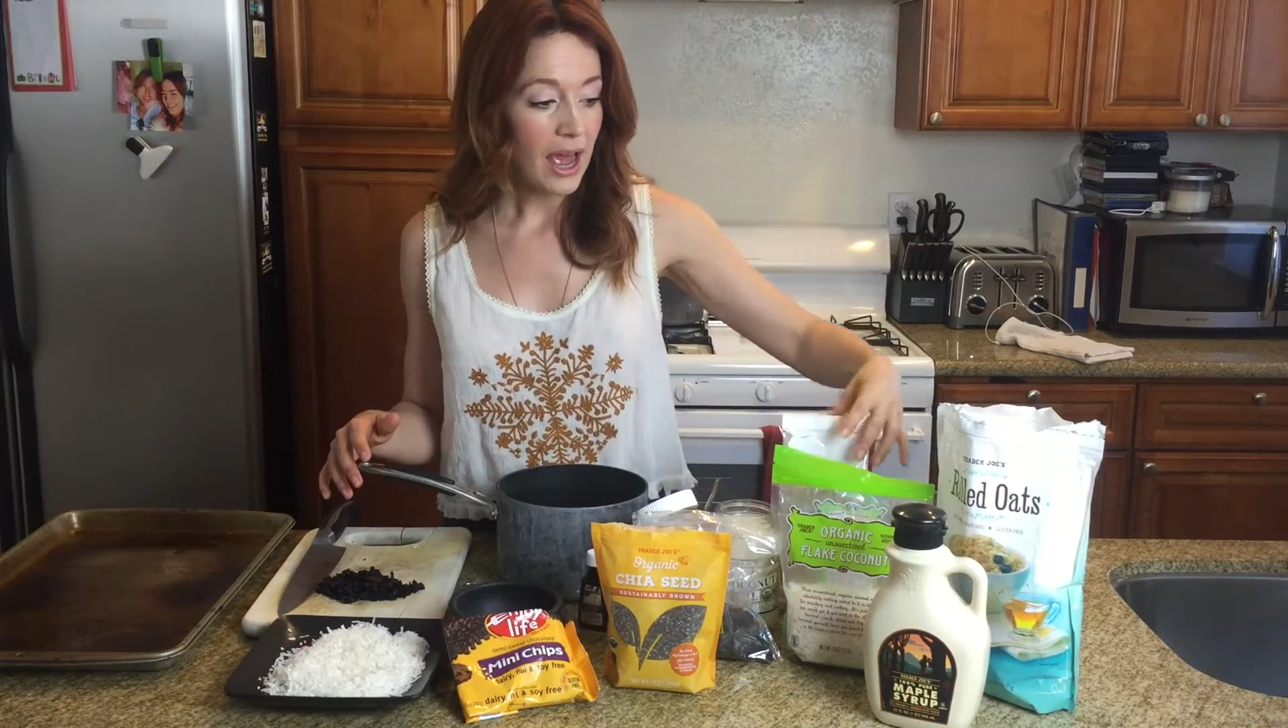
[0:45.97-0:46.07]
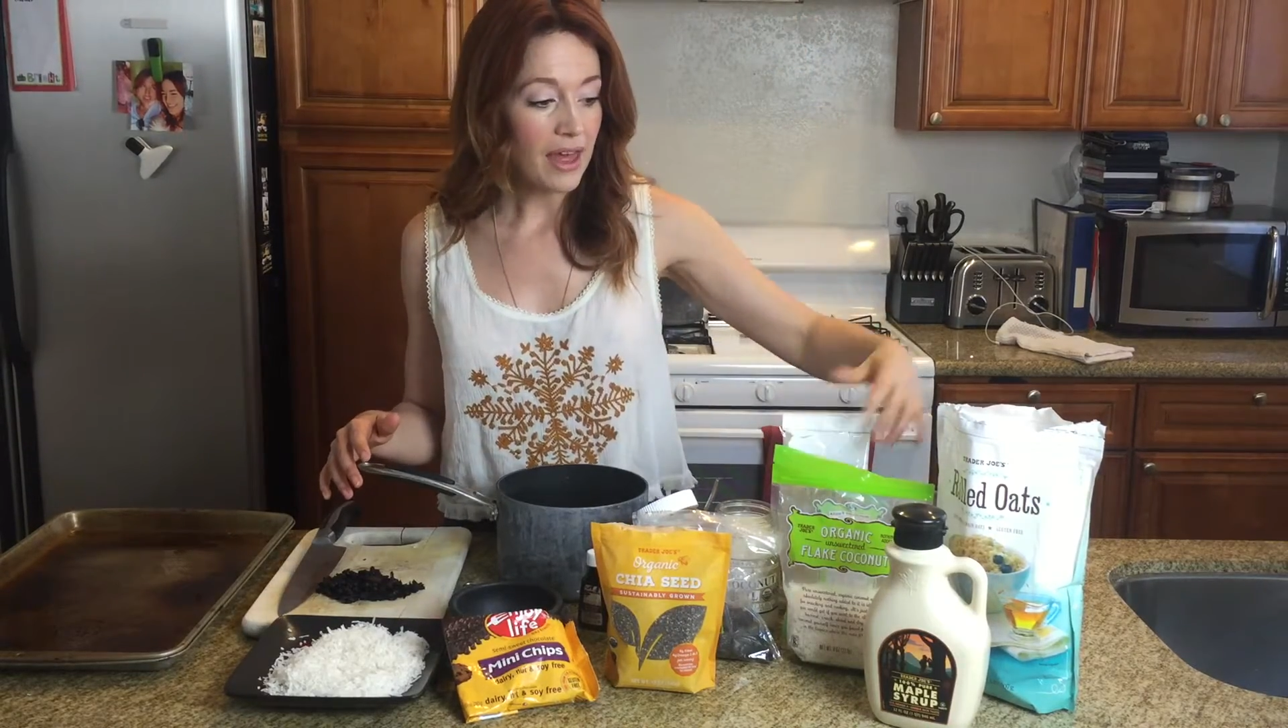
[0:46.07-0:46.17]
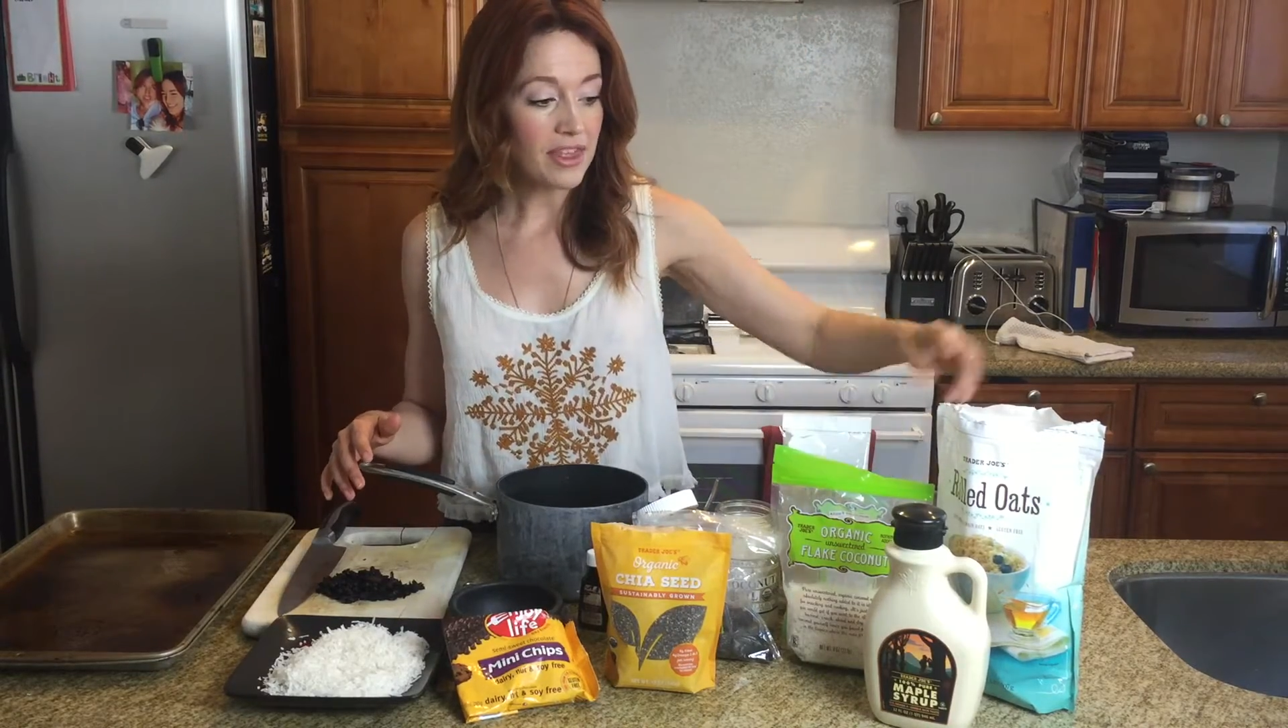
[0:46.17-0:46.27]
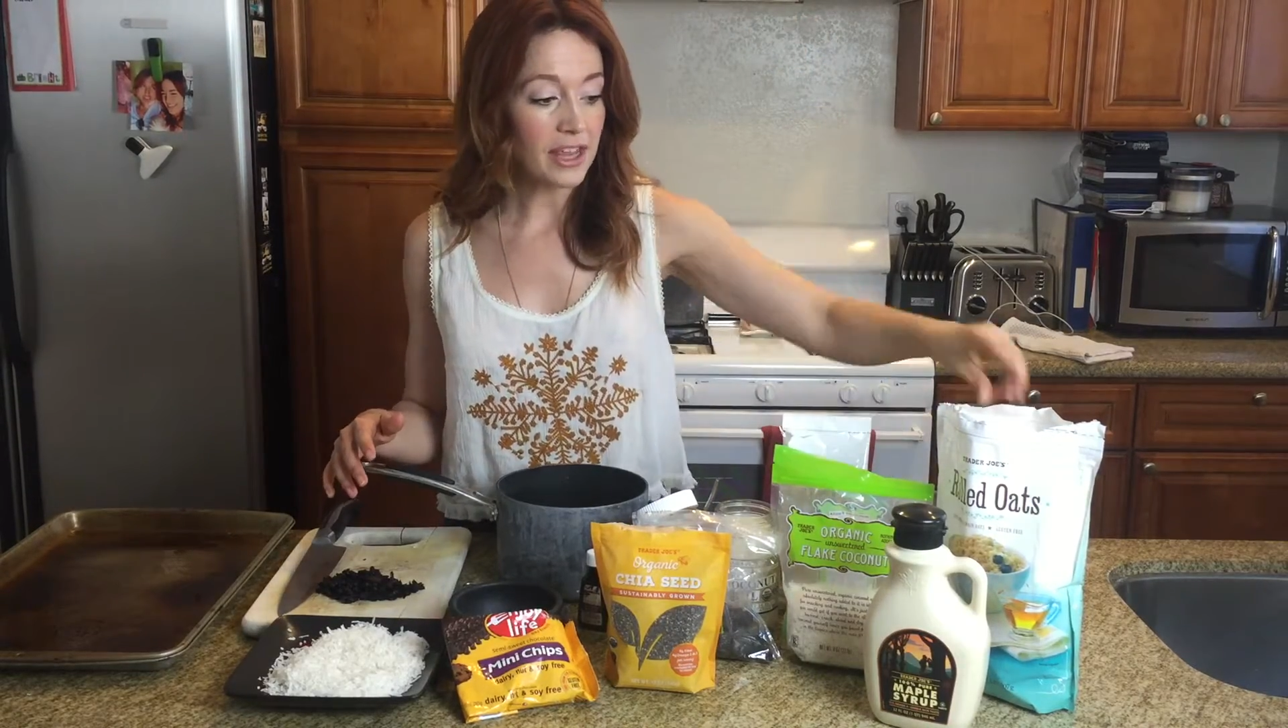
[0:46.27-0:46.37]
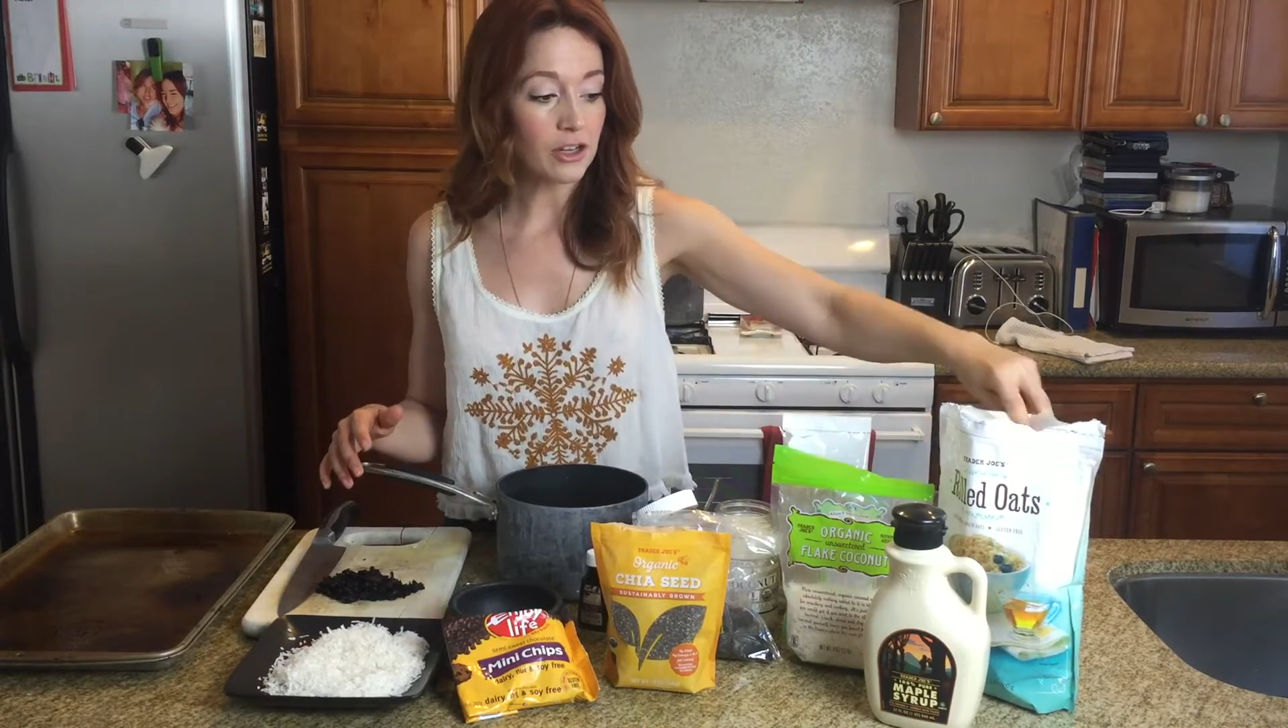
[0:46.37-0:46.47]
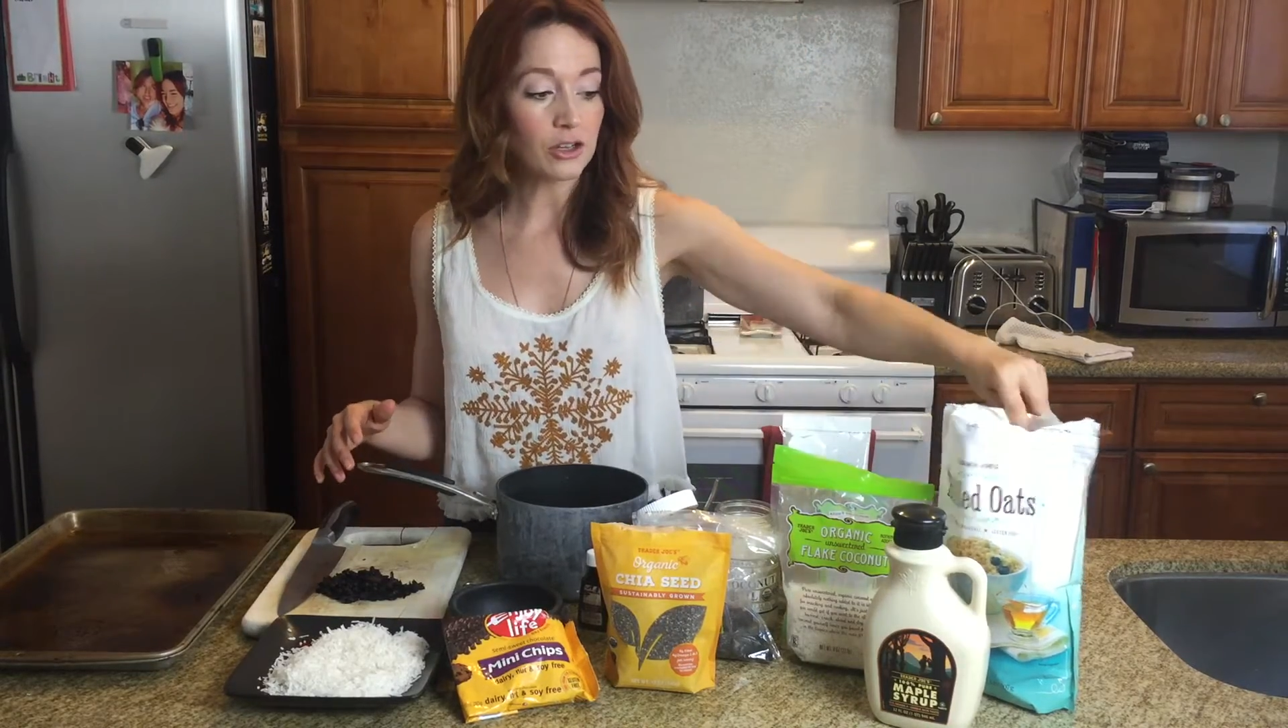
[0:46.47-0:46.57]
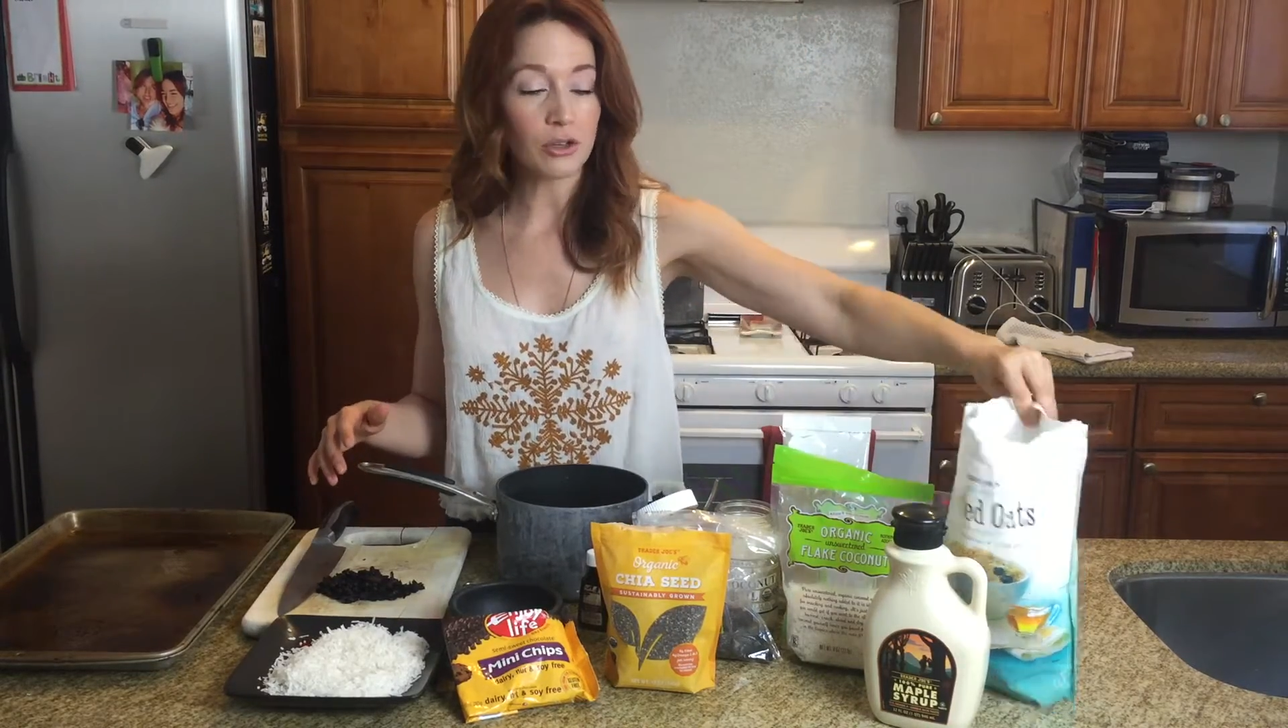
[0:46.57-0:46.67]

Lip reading: and then